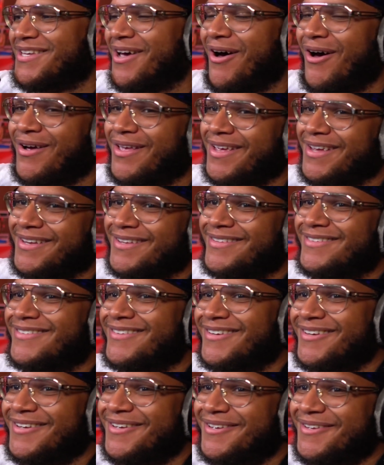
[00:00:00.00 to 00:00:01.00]
talking?
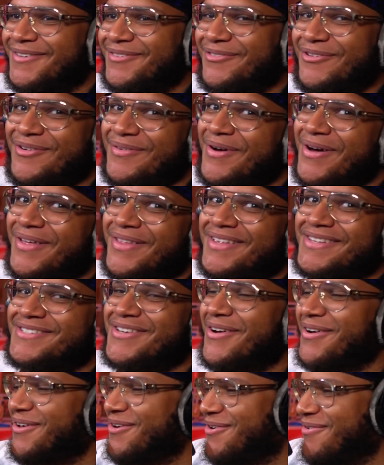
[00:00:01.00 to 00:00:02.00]
What about all that
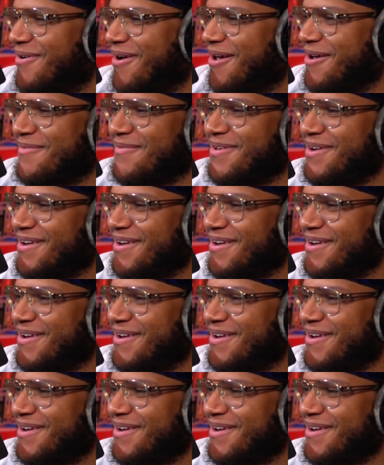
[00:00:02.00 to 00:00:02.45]
talking her up?